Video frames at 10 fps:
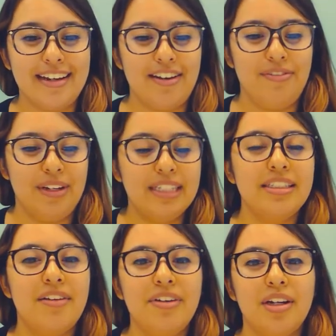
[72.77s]
And if you guys
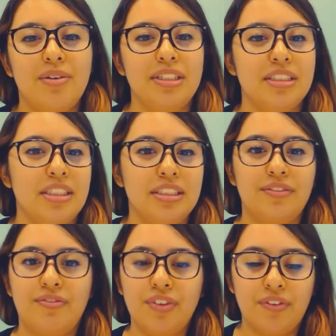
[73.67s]
have any questions,
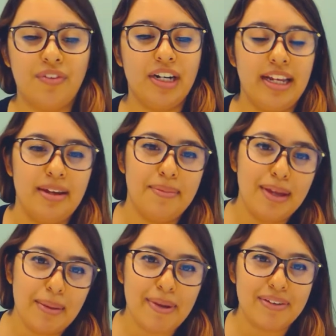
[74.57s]
feel free to hit
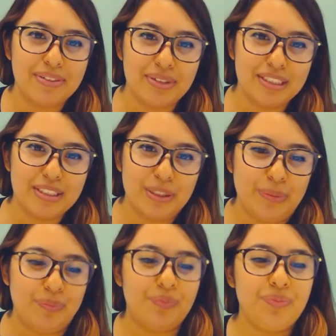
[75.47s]
me up afterwards too.
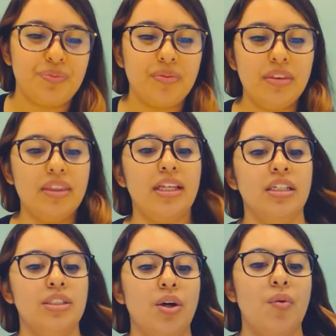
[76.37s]

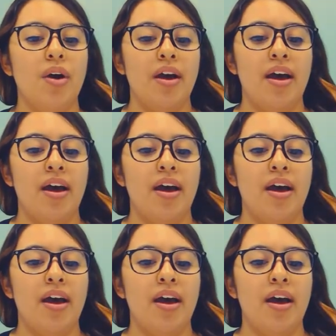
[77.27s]
So,